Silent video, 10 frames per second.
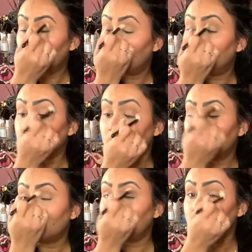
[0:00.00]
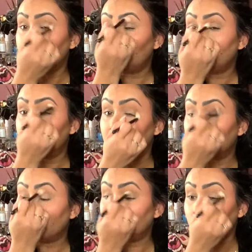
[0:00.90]
But sometimes if you're a
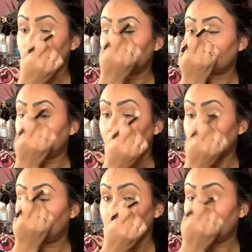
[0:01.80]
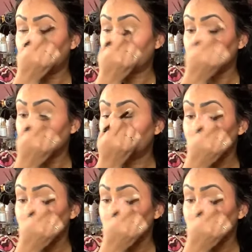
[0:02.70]
beginner, it can be bad.